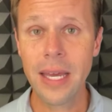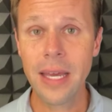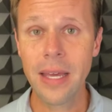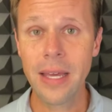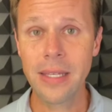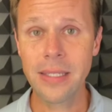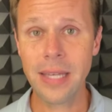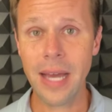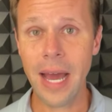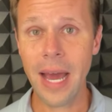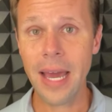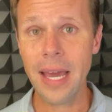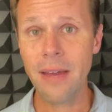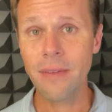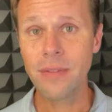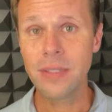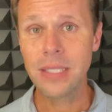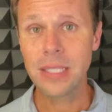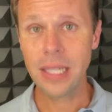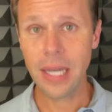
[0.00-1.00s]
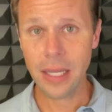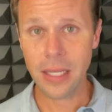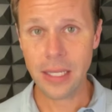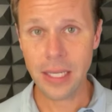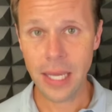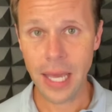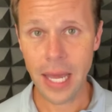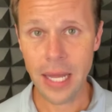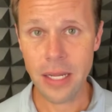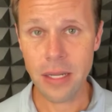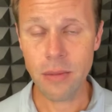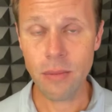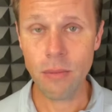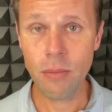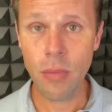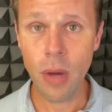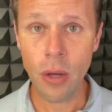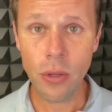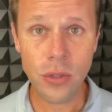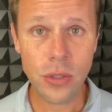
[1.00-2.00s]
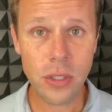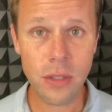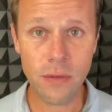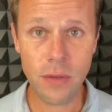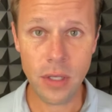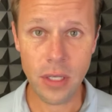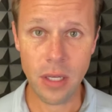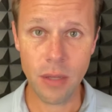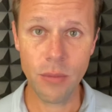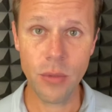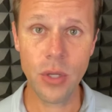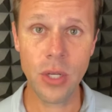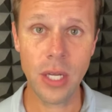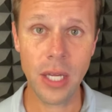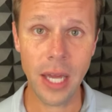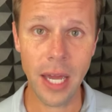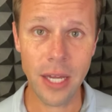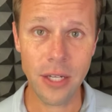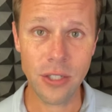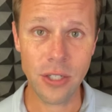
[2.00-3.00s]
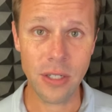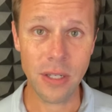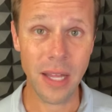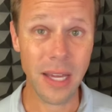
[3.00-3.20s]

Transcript: is I have delegated most of the communication,